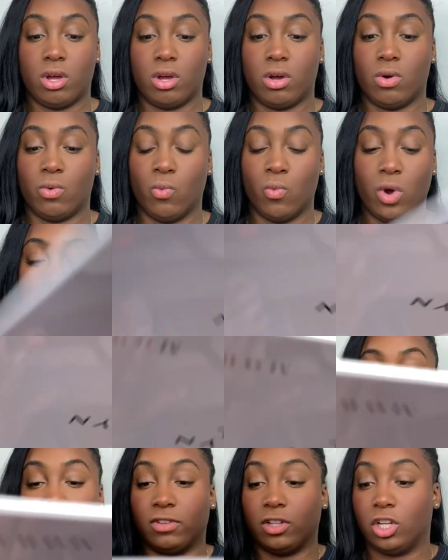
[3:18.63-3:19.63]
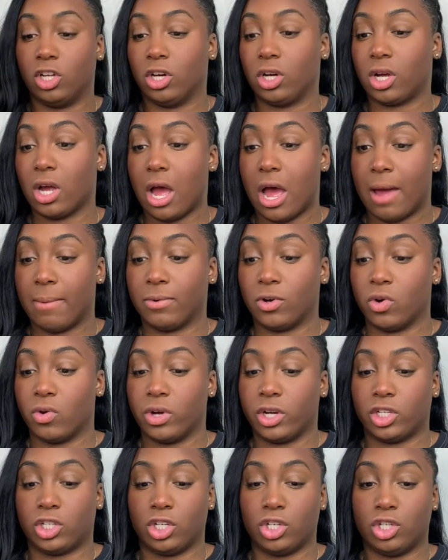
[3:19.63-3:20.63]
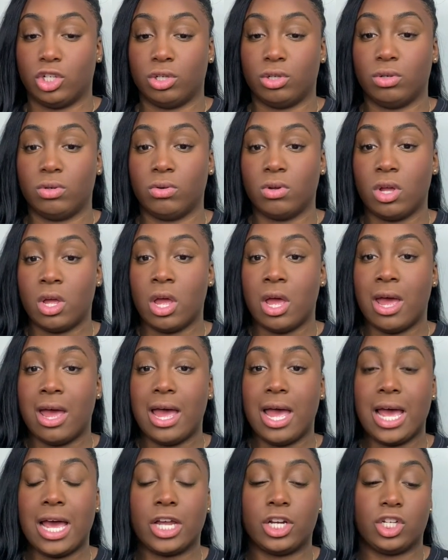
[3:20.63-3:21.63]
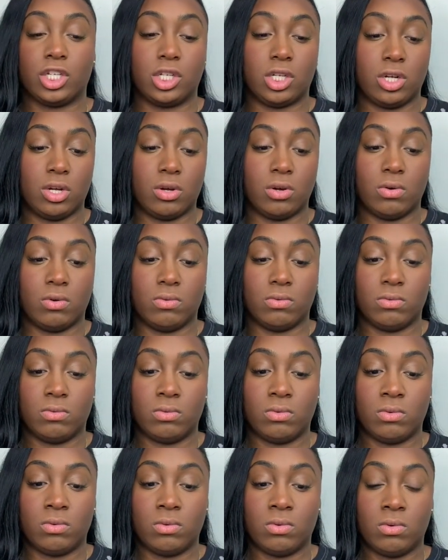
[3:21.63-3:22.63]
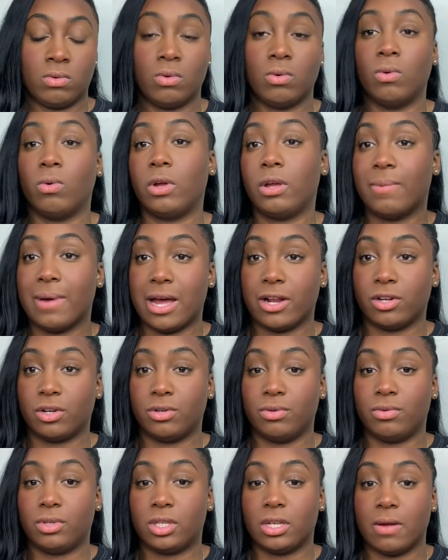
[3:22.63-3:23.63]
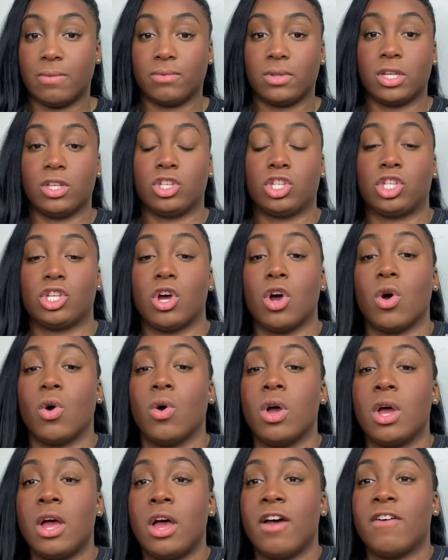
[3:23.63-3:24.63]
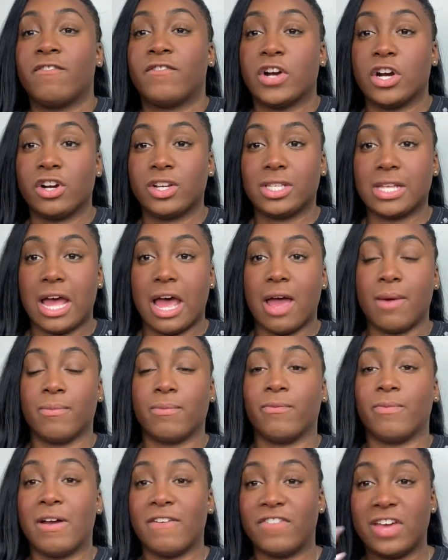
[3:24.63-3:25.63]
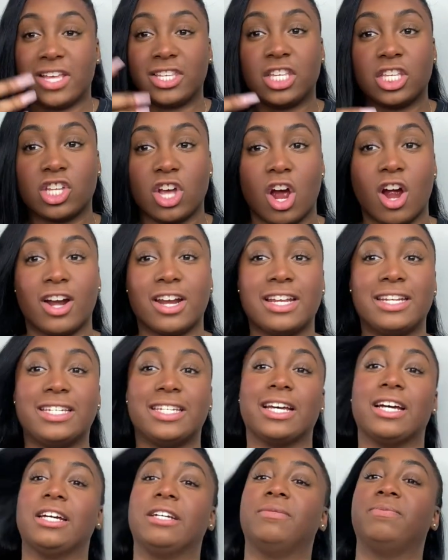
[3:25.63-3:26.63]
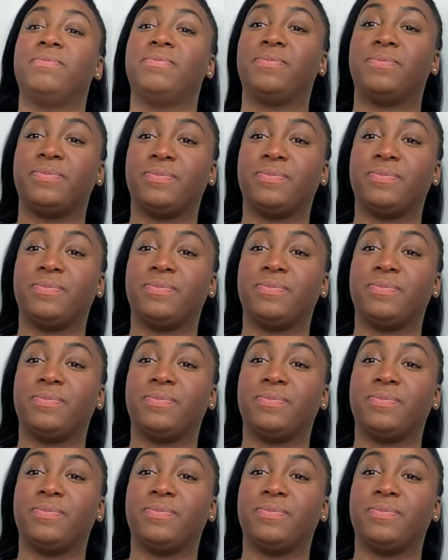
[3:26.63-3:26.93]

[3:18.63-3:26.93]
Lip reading: what kind of look I'm going to do. I just know we about to do something. So first, my face is already done.